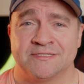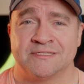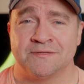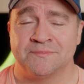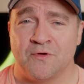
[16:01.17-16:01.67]

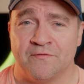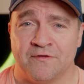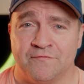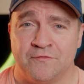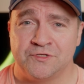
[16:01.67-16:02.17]
systems over
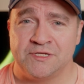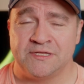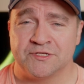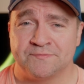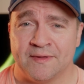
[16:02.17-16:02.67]
to
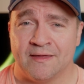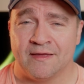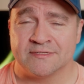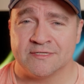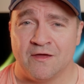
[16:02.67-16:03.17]
Fuji just
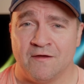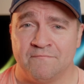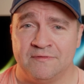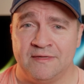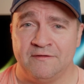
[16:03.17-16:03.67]
because
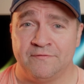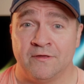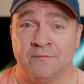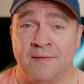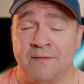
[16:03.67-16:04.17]
of the
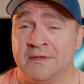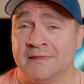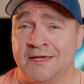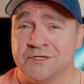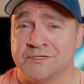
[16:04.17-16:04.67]
film
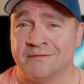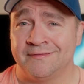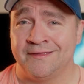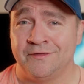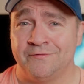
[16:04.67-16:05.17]

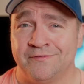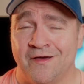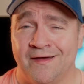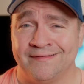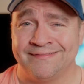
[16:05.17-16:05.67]
emulation that you've
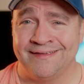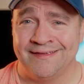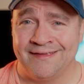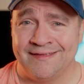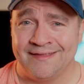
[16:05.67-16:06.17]
got
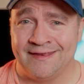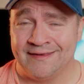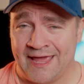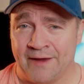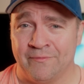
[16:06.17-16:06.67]

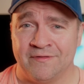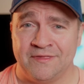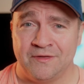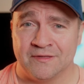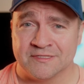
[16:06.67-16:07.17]
in camera
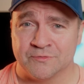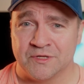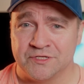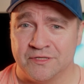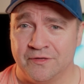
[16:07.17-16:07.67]
that you can
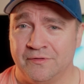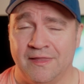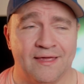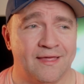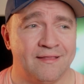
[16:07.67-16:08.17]
switch to.
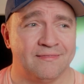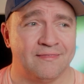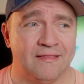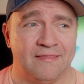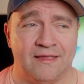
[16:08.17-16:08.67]
Like,
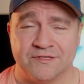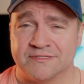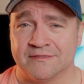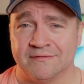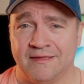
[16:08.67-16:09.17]
it
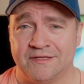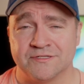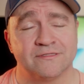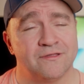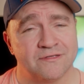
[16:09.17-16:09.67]

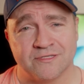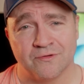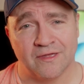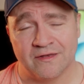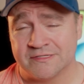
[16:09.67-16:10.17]
just looks
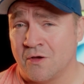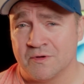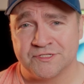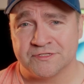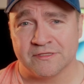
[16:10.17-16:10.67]
so good. It's
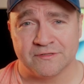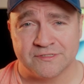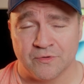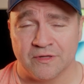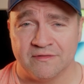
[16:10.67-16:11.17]
always just looked
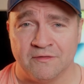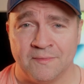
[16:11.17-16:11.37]
so good to